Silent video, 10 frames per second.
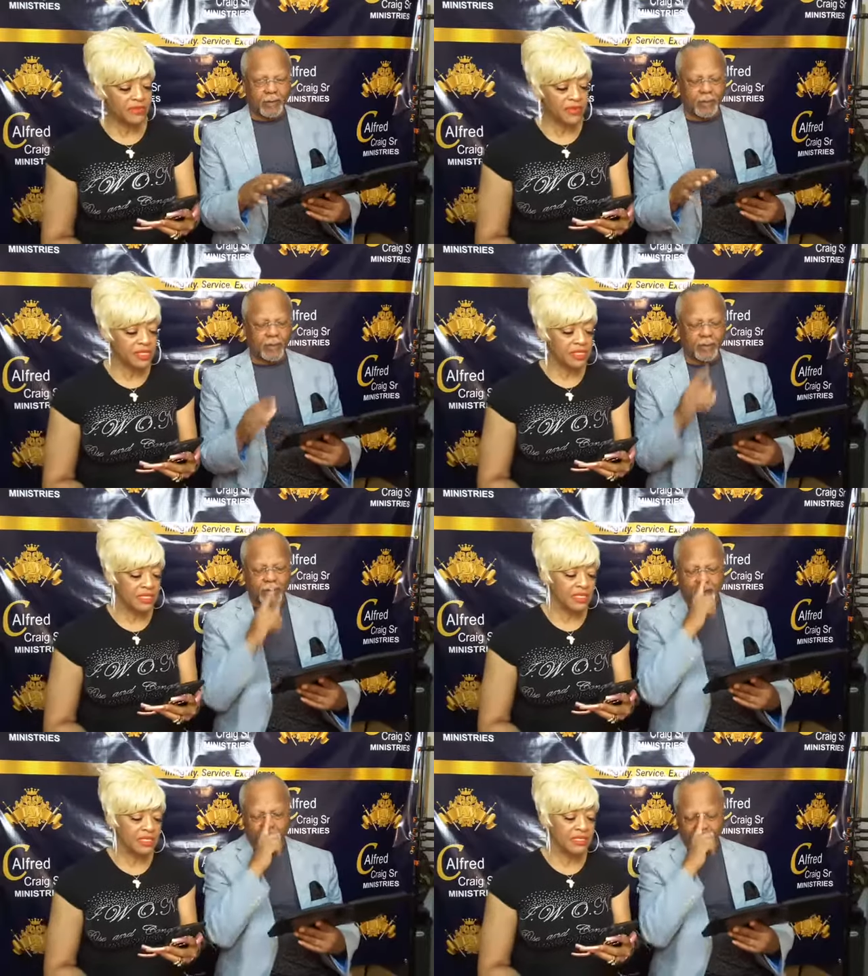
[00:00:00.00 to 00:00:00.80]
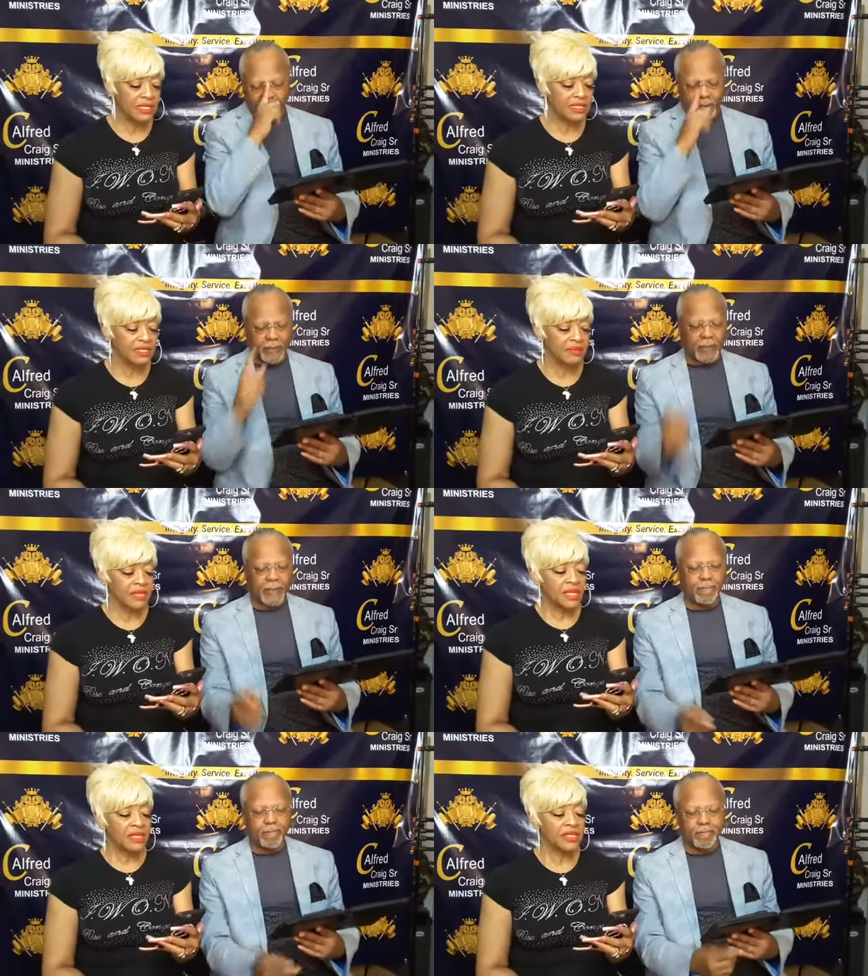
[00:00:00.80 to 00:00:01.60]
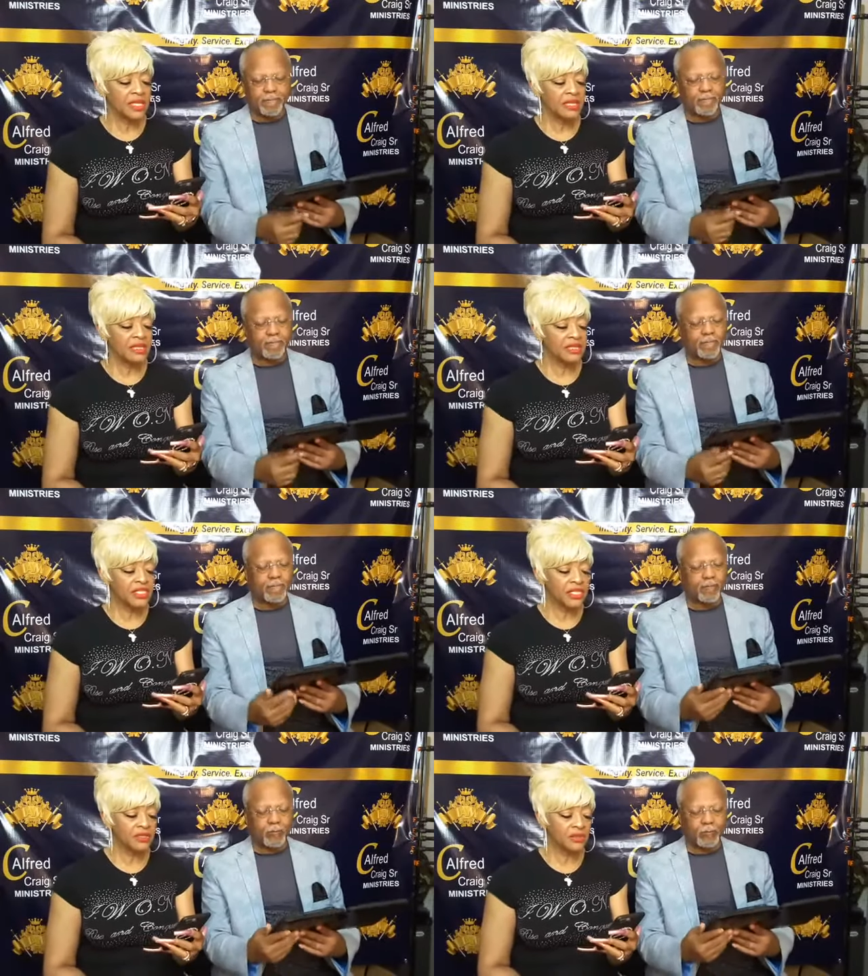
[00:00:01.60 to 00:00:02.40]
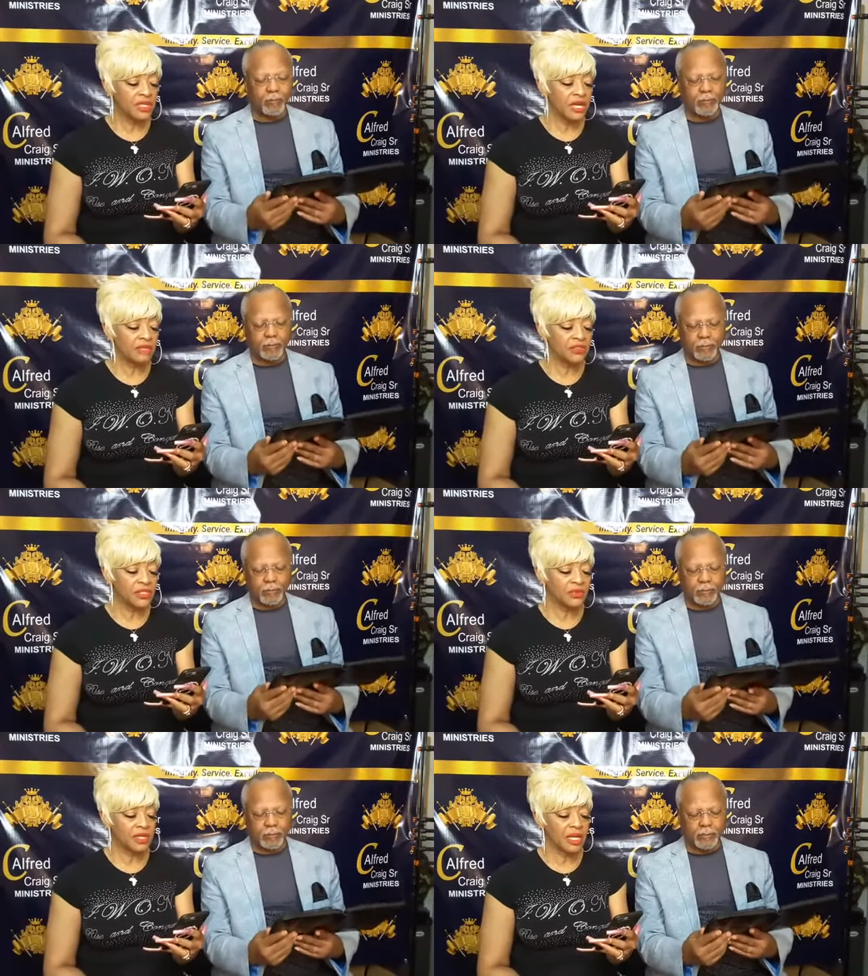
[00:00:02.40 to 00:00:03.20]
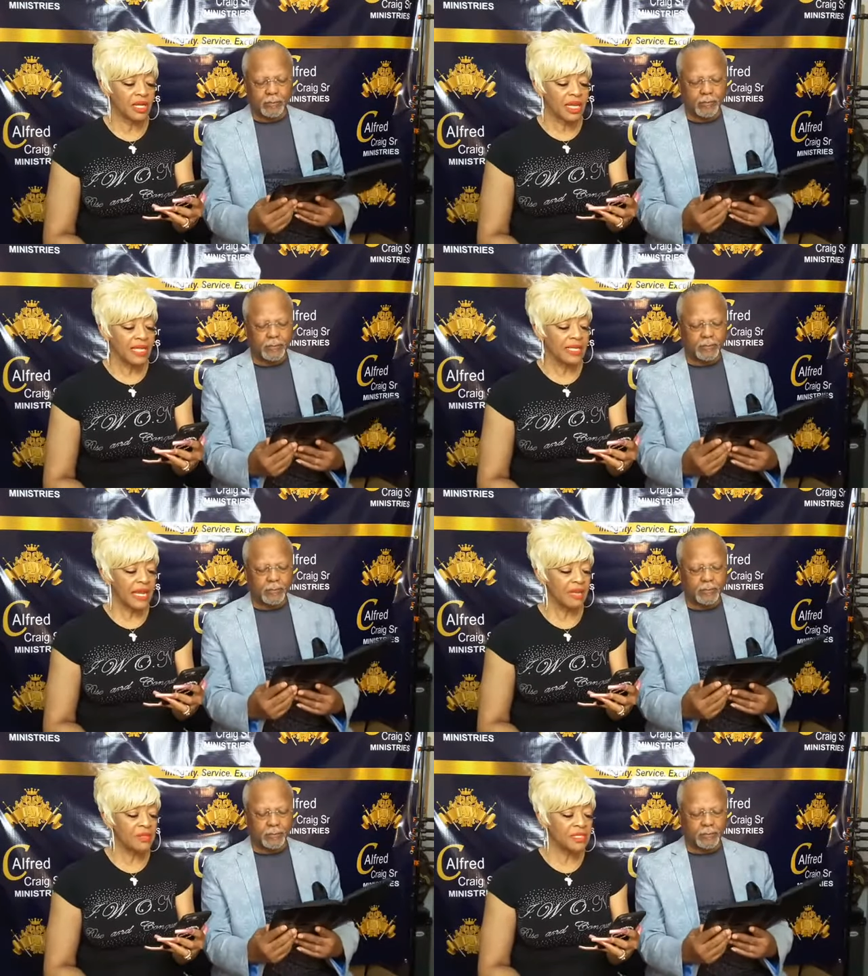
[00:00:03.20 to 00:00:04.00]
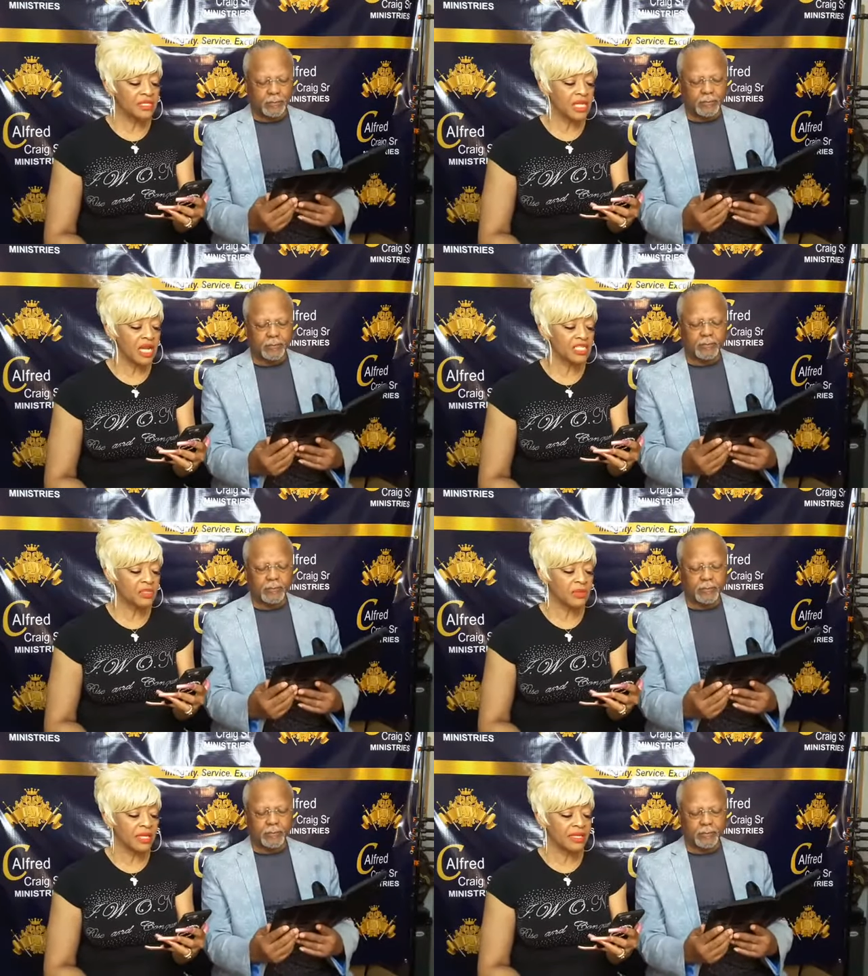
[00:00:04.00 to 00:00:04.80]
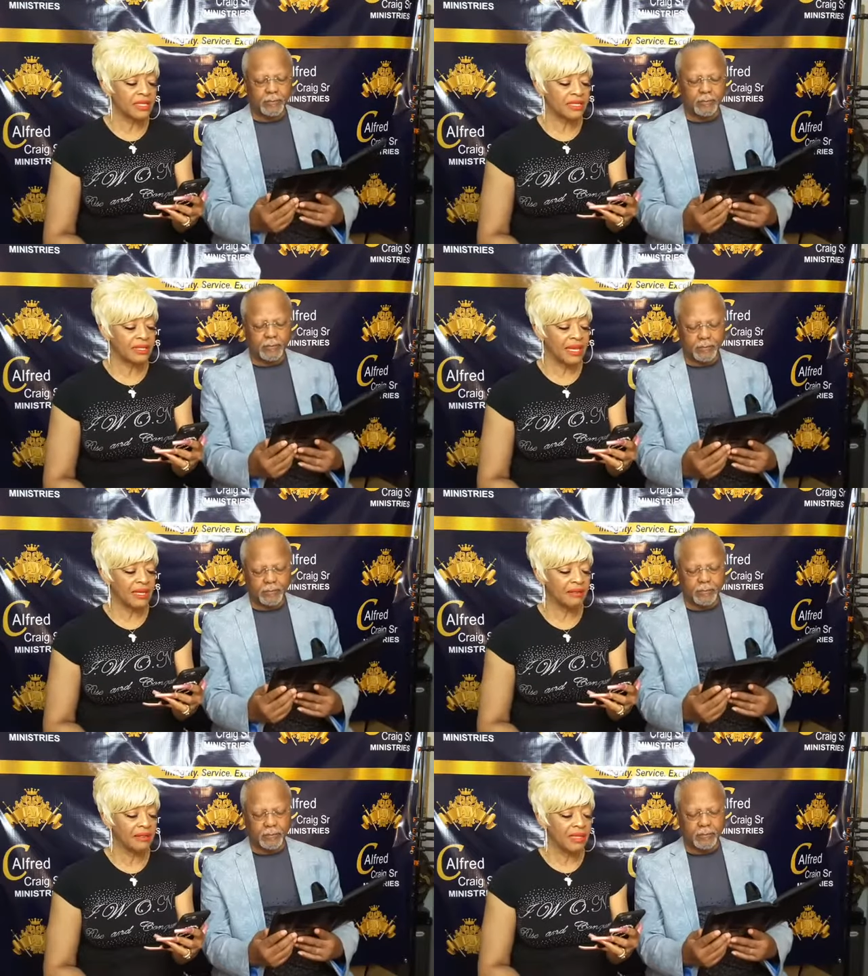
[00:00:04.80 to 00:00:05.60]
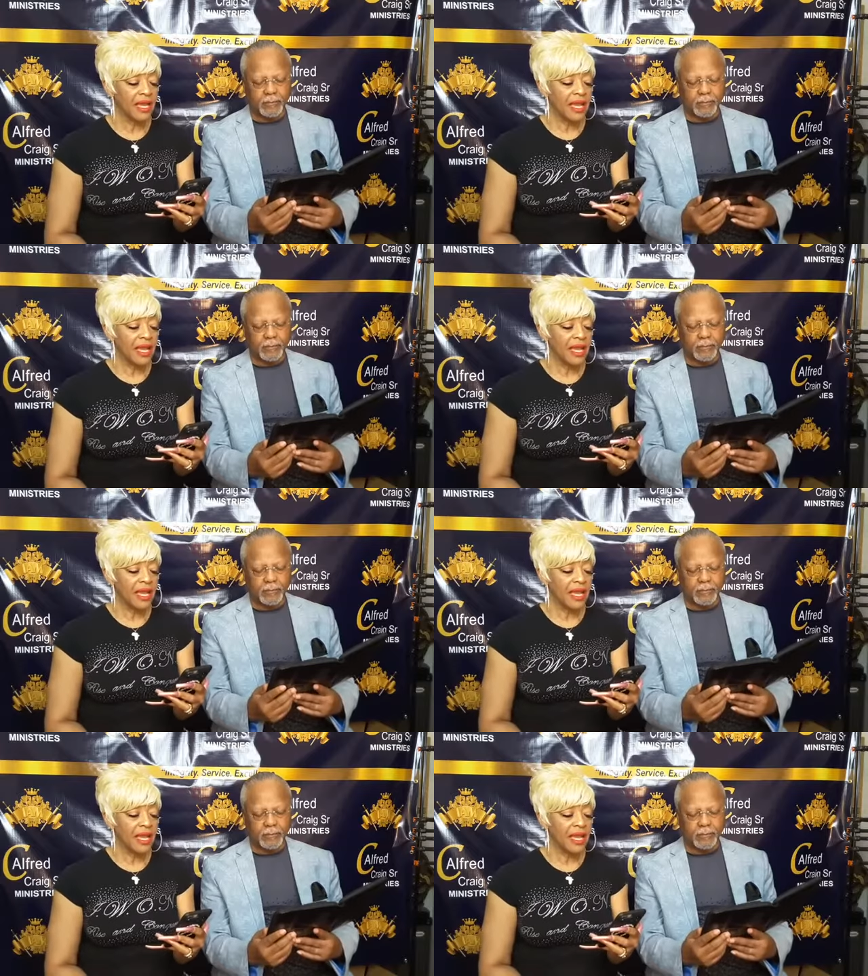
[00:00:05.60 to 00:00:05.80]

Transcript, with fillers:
Speaker 1: 14, 6. Then the children of Judah came unto Joshua in Gilgal,